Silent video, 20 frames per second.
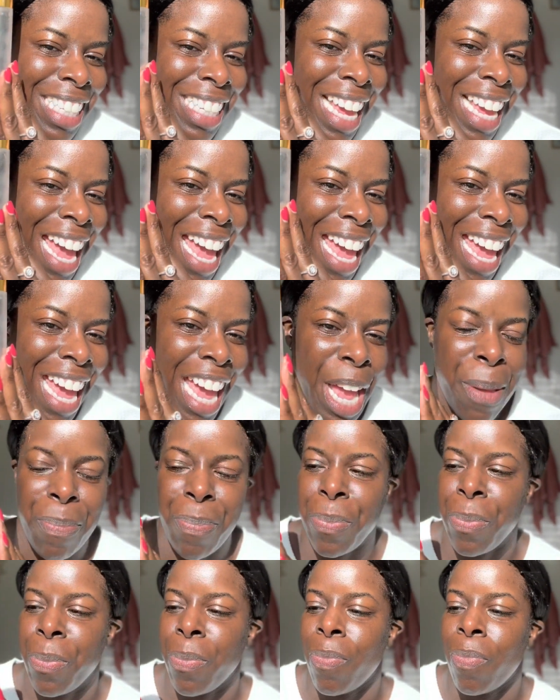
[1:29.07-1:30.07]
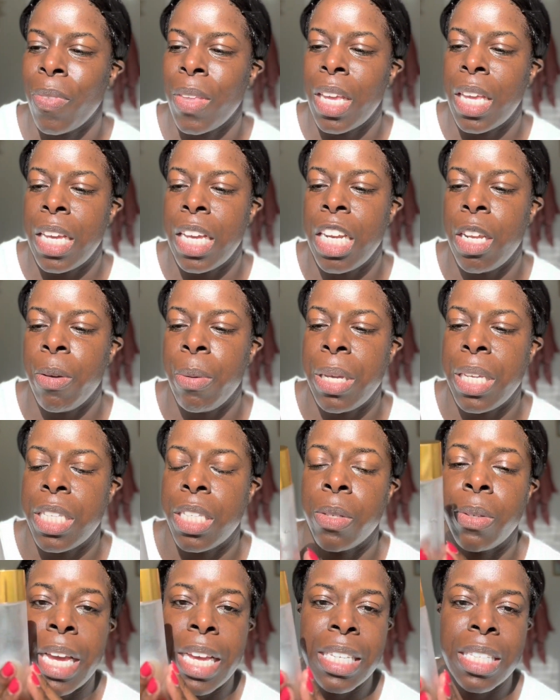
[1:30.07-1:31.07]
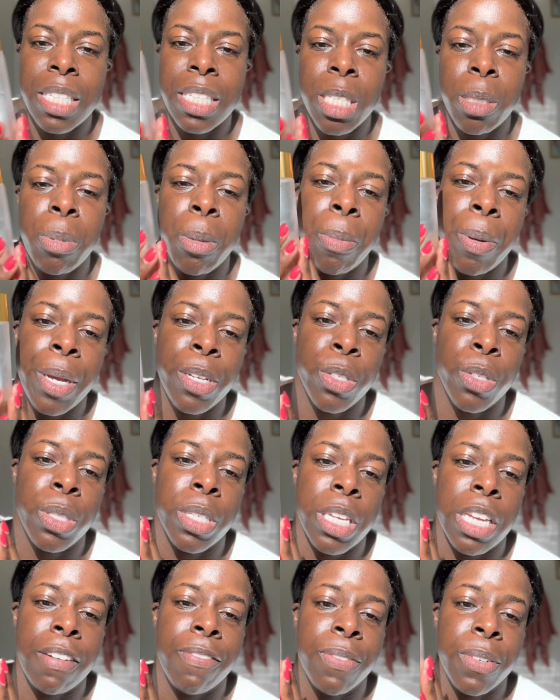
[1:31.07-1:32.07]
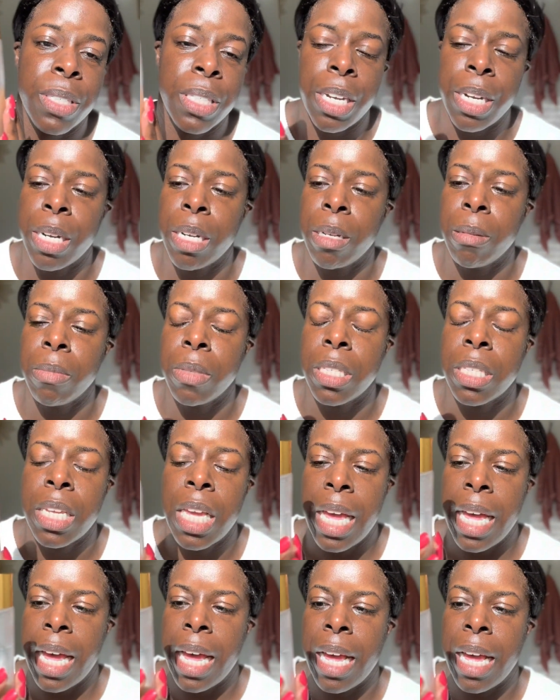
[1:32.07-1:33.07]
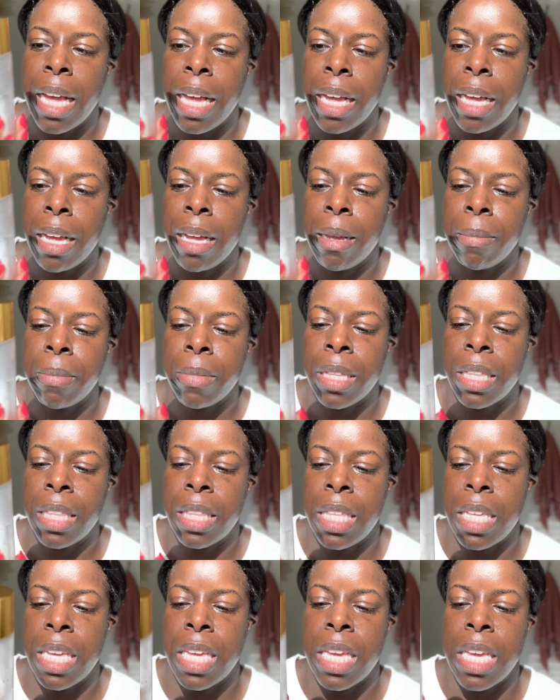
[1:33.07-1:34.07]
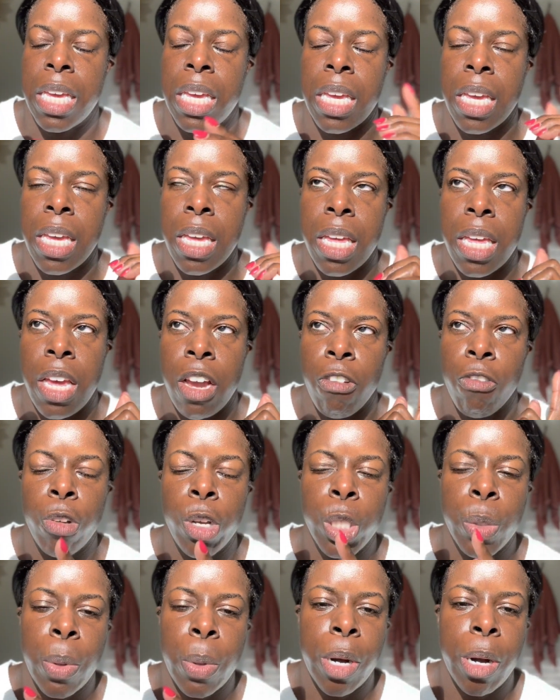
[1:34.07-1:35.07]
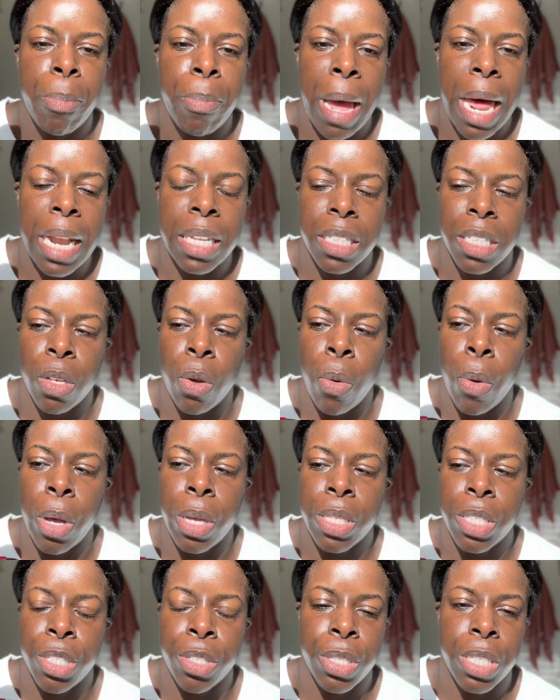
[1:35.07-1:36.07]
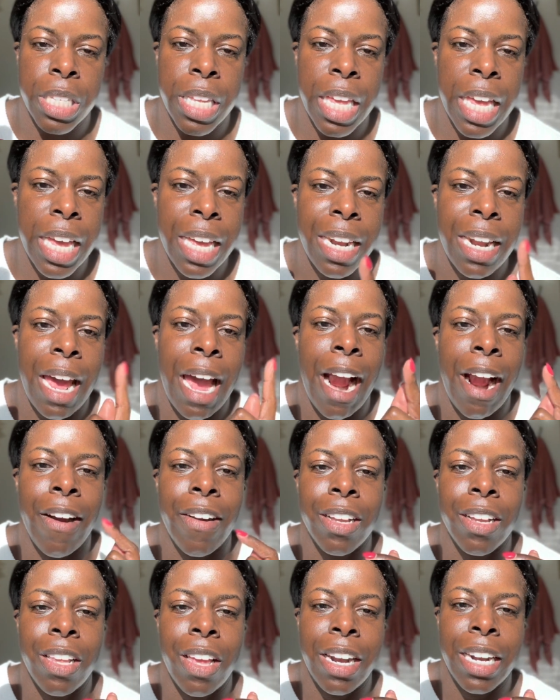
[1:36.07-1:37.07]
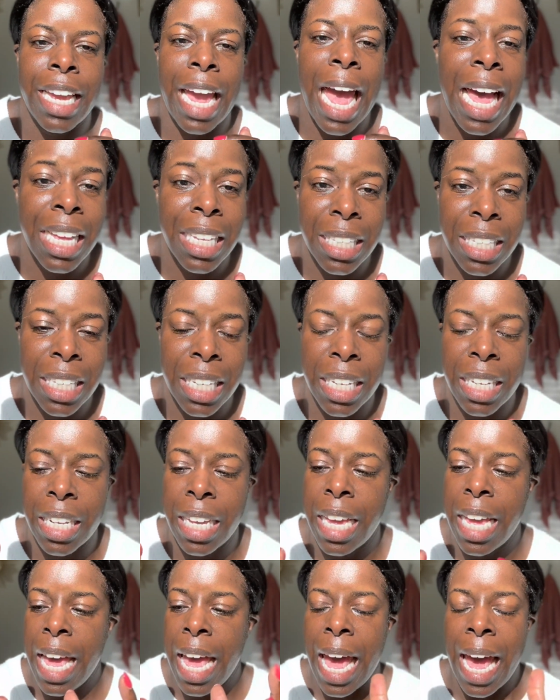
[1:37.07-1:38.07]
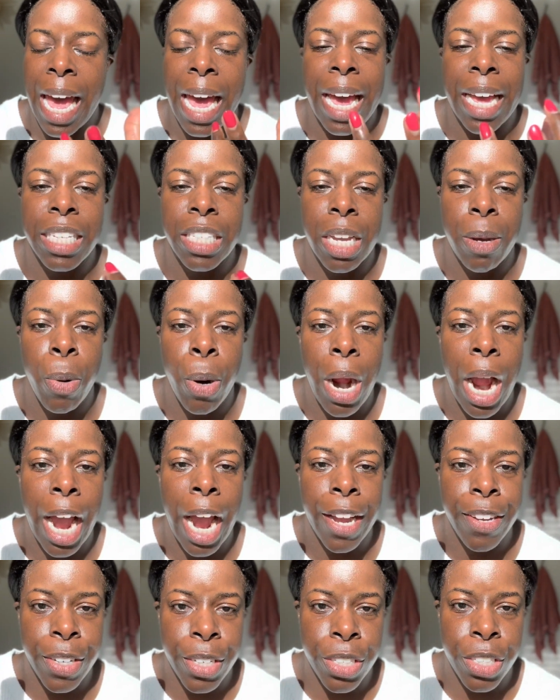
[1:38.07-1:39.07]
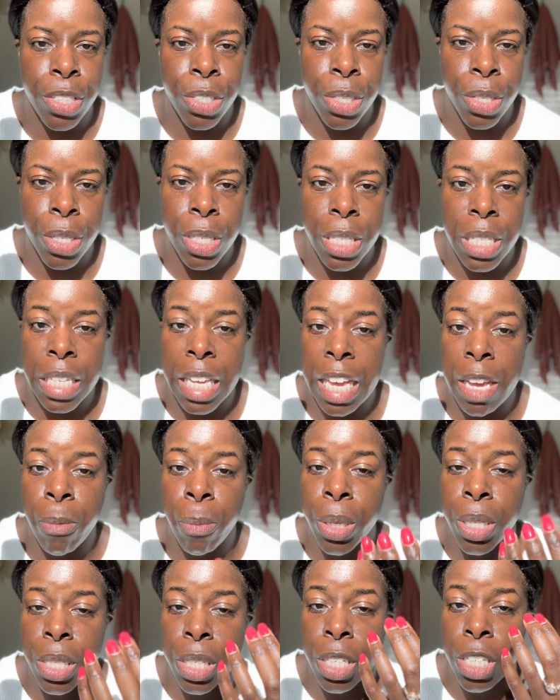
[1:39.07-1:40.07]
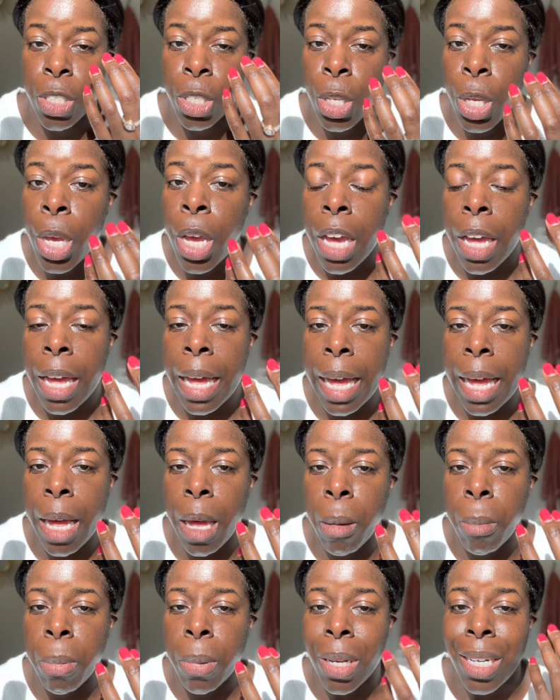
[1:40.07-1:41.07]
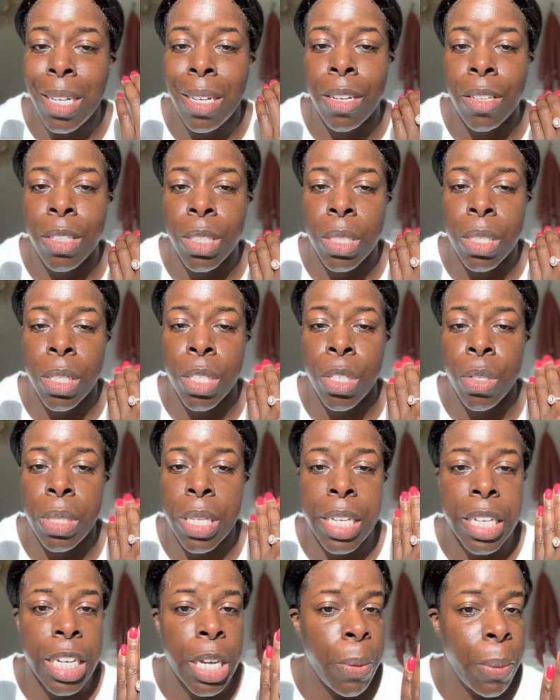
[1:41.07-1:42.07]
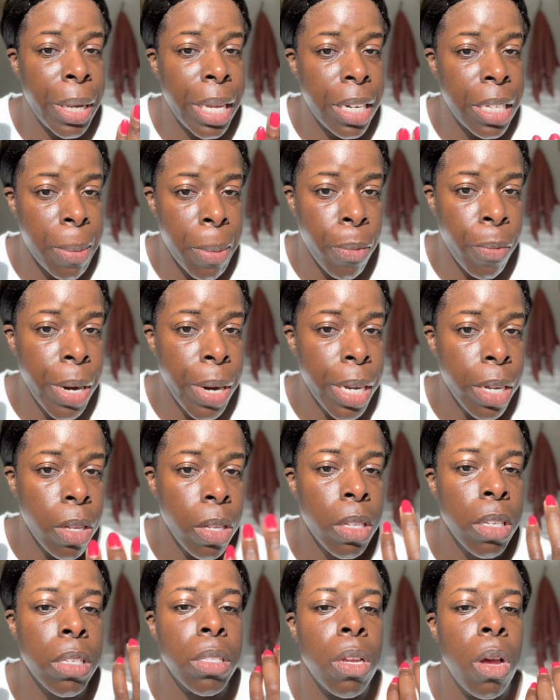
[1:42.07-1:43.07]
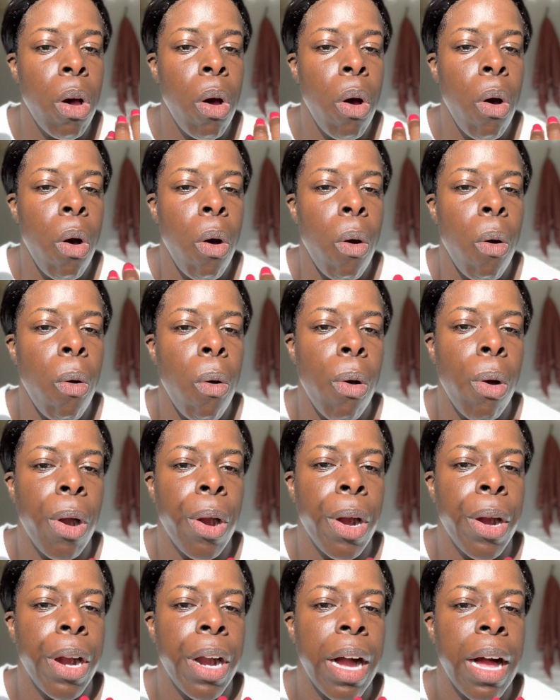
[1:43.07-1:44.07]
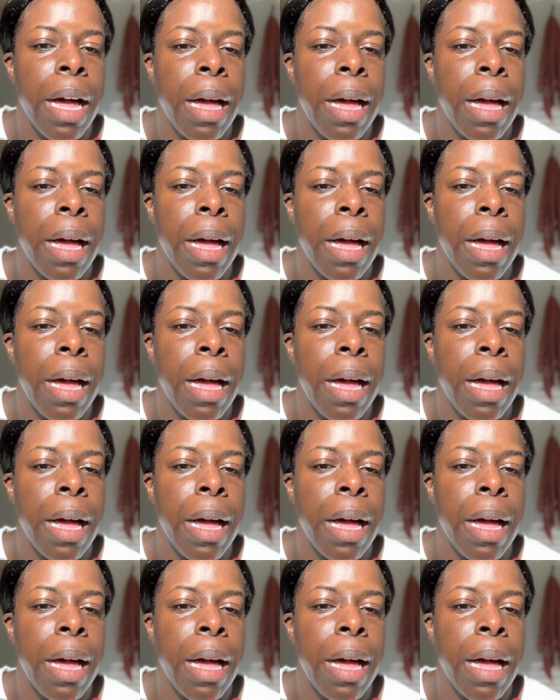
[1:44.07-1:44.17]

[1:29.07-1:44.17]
Yay! Anyway, so in essence, prepares your skin for serums. The rosewater balances the oils in your skin. Hyaluronic acid adds more hydration to your skin, which is help to take away any type of wrinkles, or